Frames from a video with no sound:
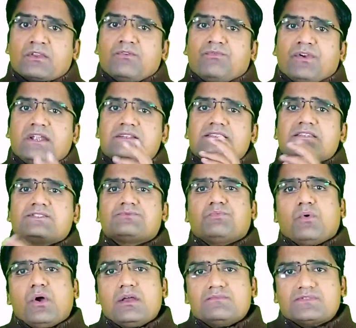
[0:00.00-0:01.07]
Friends, his
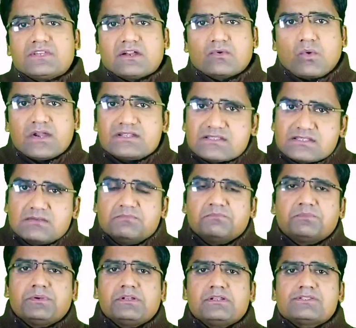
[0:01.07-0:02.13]
poems are quite
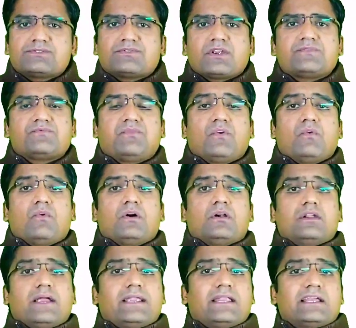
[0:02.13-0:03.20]
simple,
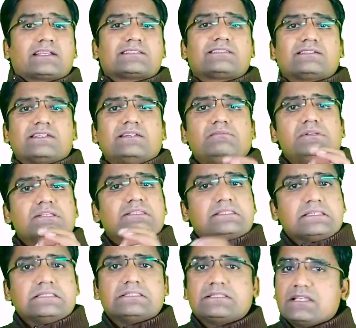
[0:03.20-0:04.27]
straightforward, and extremely
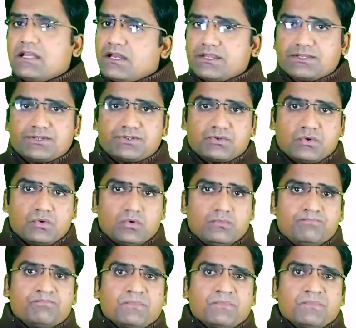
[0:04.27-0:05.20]
sincere in tone.